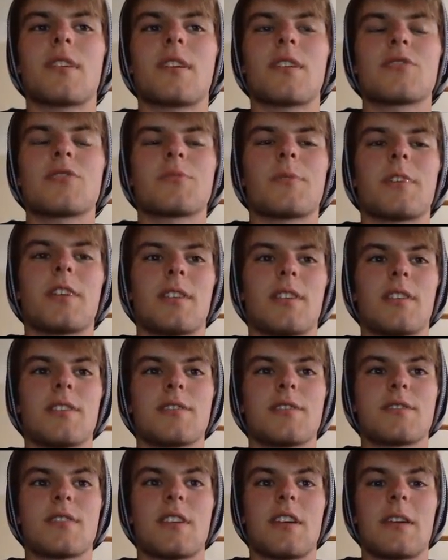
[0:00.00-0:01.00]
as well
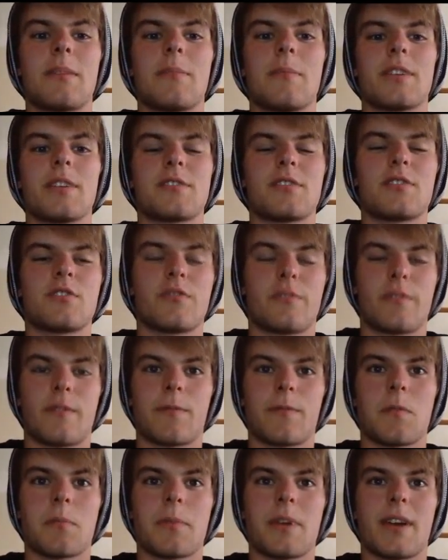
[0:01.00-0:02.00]
as a message
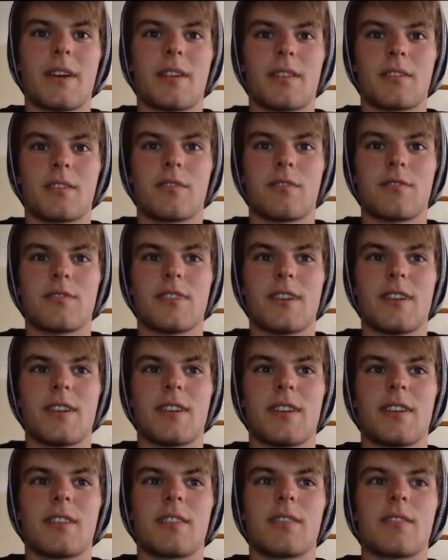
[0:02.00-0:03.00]
from the band
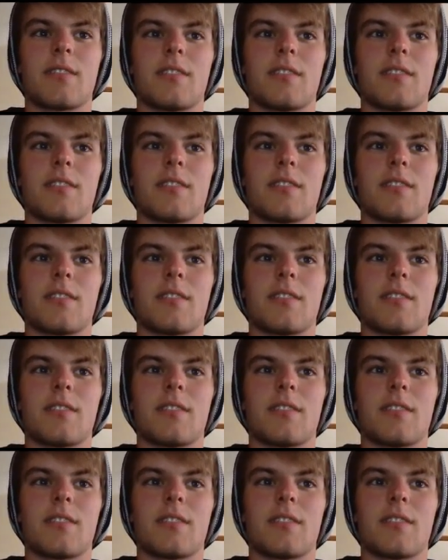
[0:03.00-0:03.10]
containing